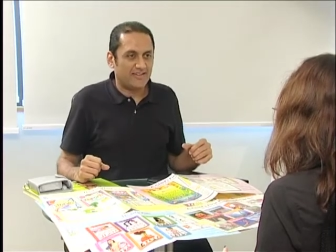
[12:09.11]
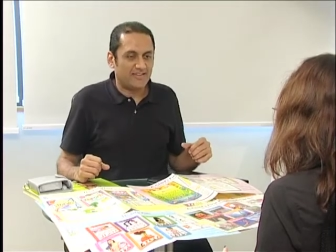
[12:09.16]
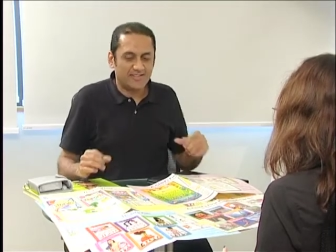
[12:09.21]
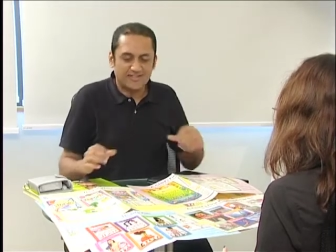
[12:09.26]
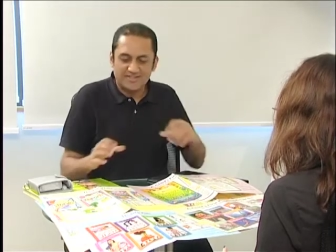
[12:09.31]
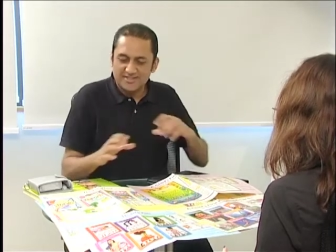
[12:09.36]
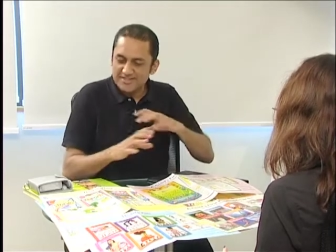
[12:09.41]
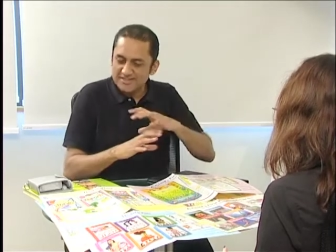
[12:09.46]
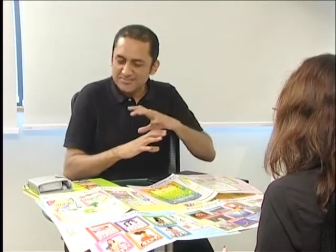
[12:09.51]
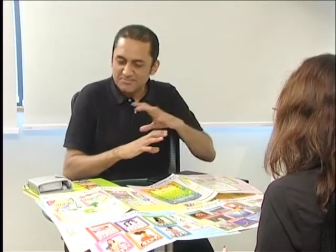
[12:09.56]

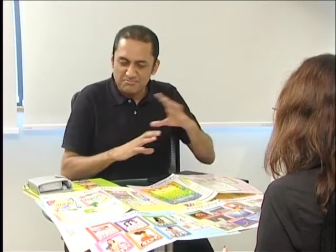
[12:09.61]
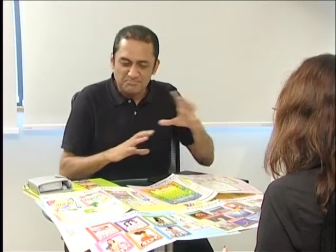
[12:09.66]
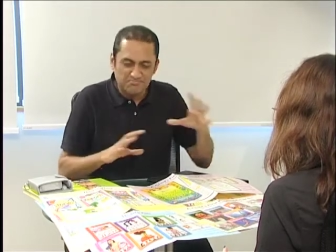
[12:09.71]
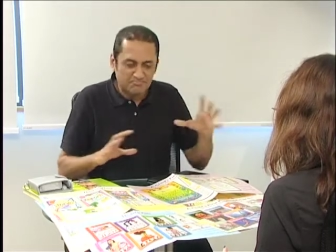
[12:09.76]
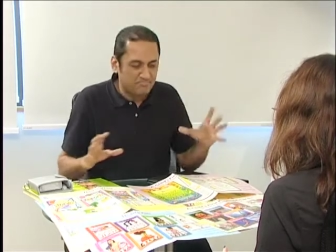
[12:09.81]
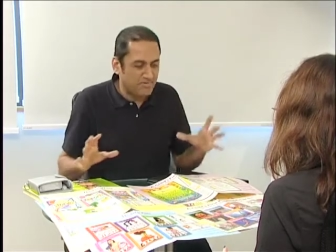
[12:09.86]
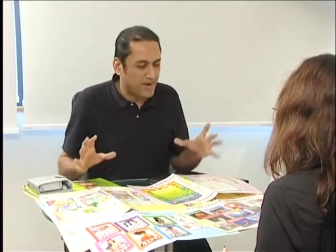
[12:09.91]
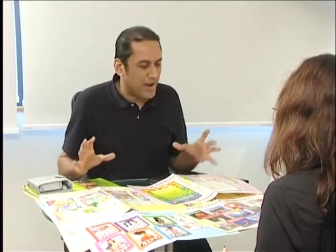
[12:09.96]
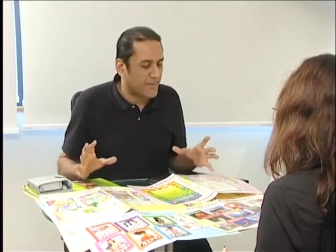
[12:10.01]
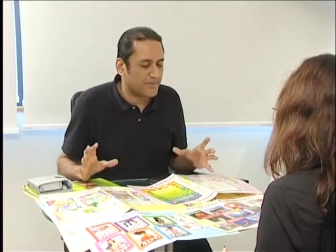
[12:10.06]
There's
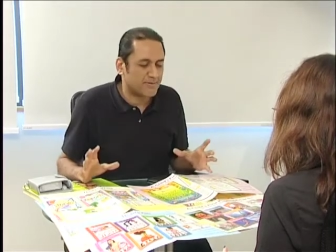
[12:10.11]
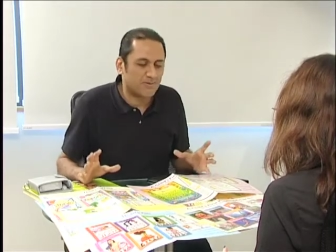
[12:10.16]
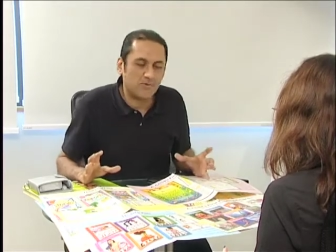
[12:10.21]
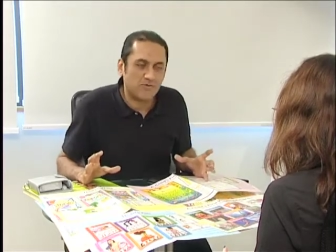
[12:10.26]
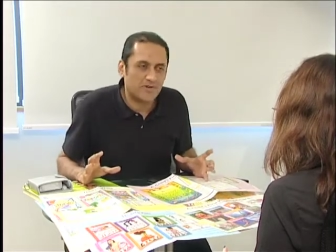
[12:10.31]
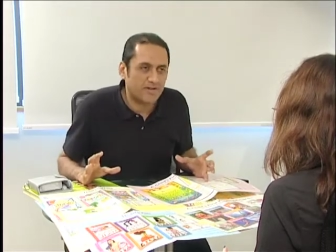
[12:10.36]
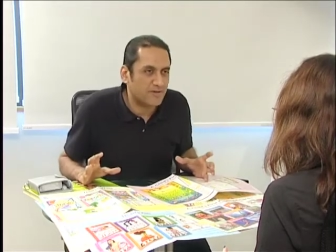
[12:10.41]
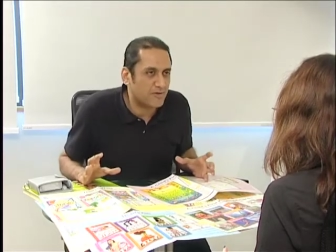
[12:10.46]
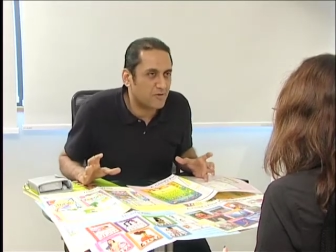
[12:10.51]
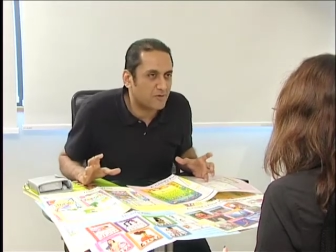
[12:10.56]

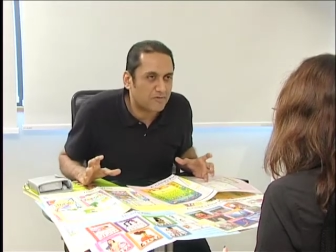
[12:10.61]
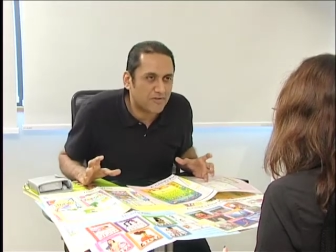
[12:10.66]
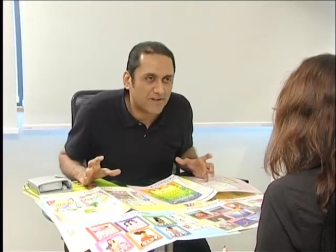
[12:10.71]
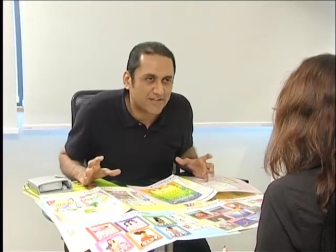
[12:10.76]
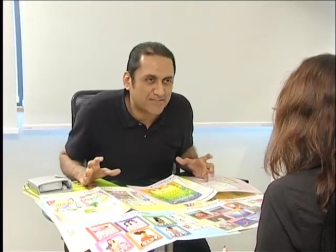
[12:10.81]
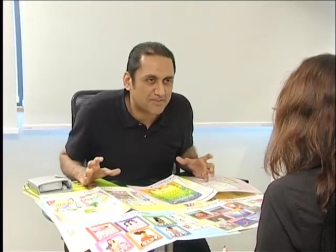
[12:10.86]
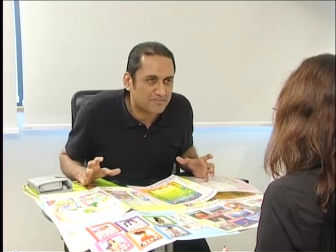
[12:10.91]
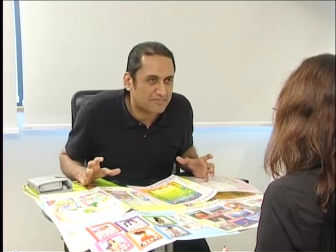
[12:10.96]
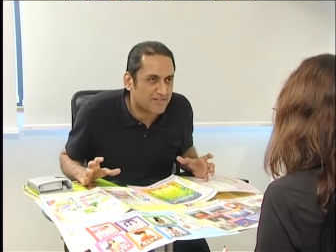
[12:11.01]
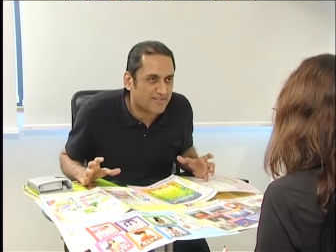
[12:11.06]
absolutely no
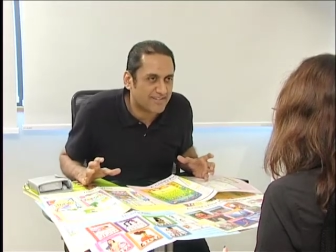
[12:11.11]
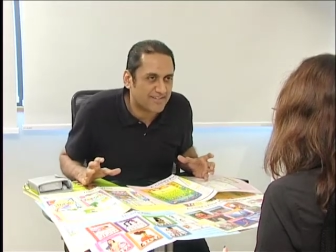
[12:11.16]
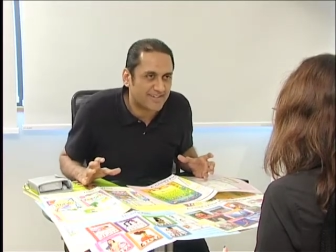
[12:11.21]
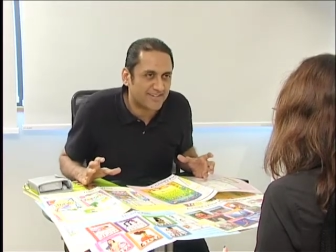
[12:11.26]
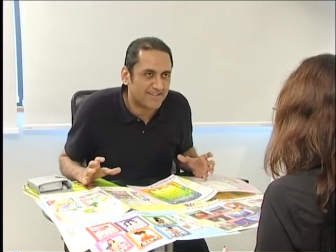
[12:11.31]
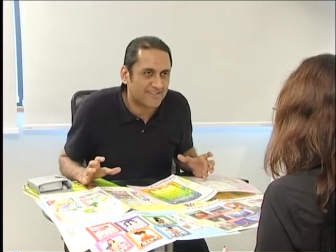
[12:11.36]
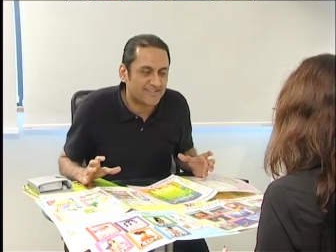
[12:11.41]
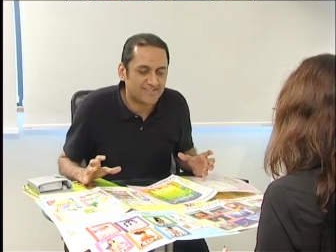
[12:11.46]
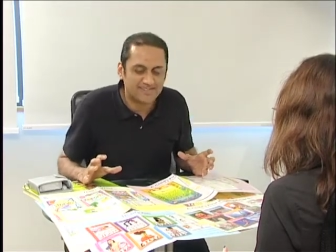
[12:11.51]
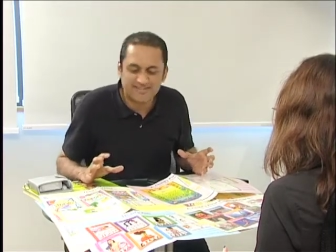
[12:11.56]

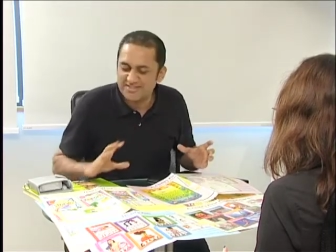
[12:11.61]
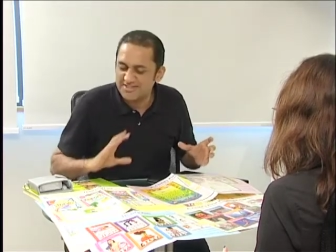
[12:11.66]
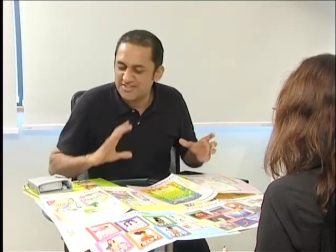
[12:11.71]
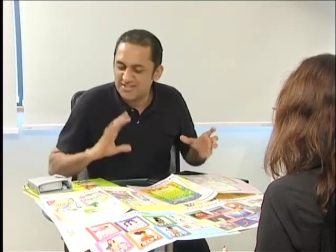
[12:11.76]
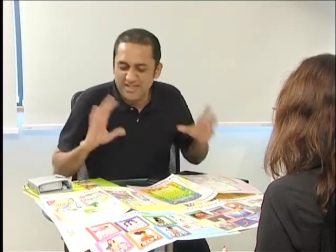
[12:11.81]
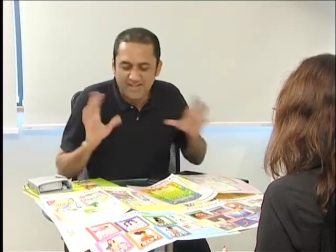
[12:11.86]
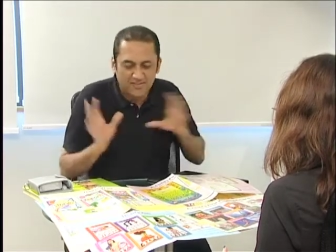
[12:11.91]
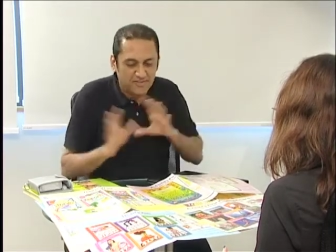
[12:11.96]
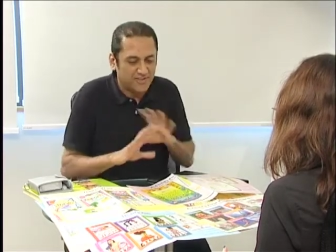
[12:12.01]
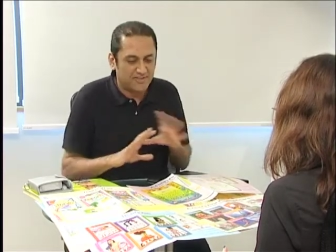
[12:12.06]
flexibility. There's
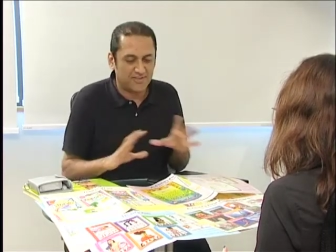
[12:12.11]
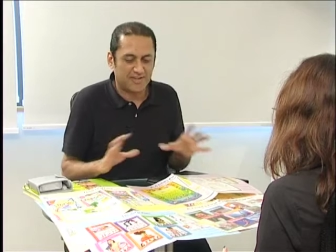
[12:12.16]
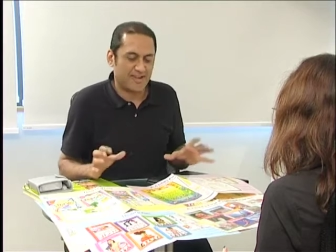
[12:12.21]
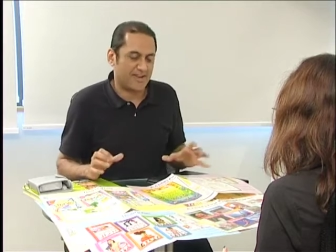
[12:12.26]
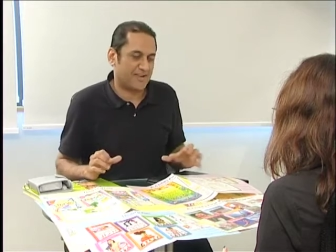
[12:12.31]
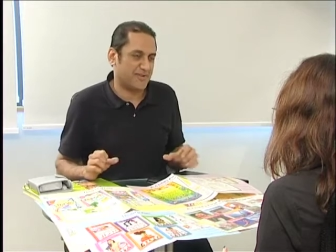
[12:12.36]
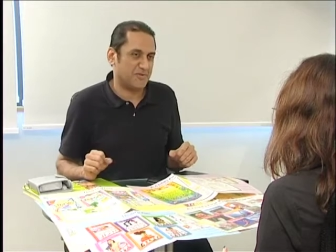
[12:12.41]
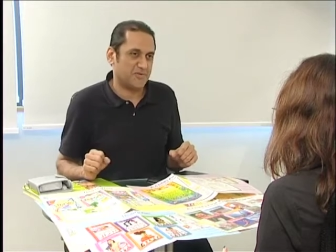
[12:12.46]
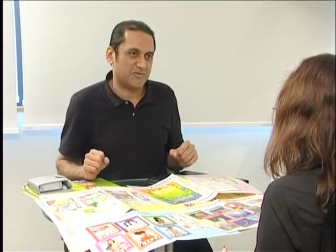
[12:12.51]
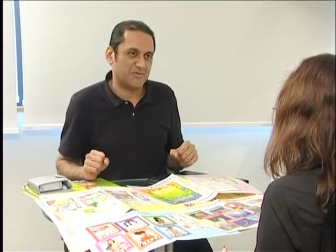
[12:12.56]
nothing that I
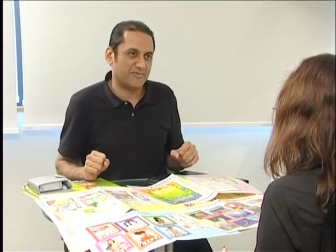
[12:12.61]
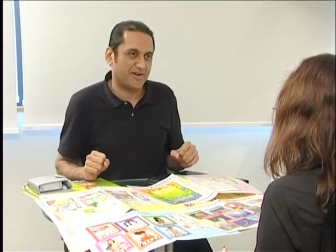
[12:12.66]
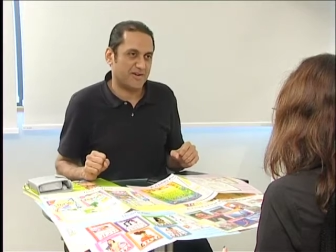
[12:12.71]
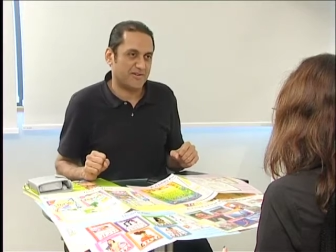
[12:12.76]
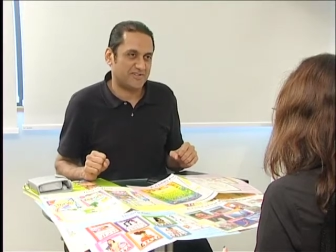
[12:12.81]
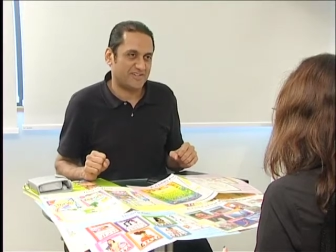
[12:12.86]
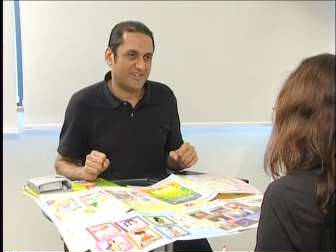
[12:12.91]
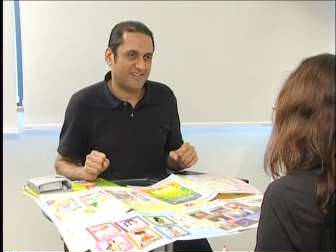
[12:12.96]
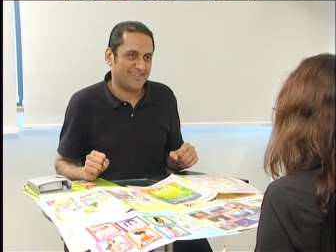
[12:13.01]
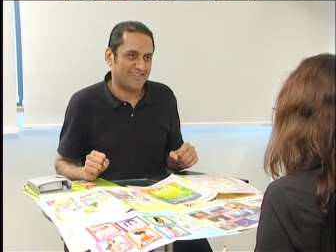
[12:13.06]
can do
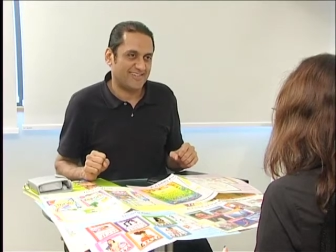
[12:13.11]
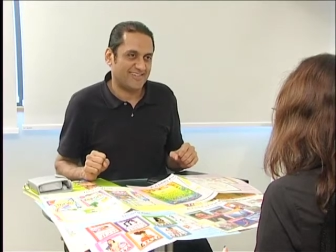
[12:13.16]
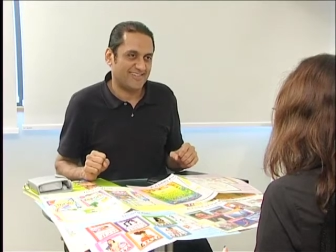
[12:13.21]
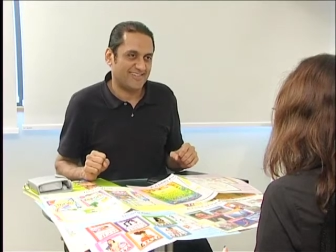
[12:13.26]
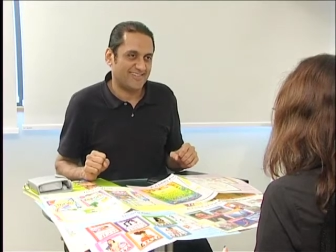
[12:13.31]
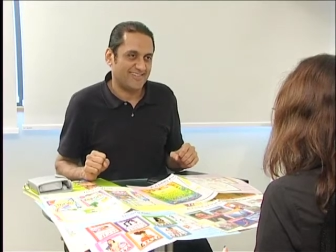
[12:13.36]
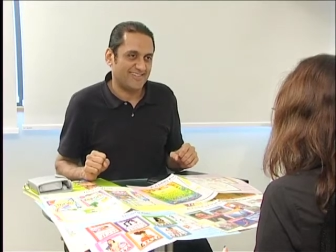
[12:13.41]
about it.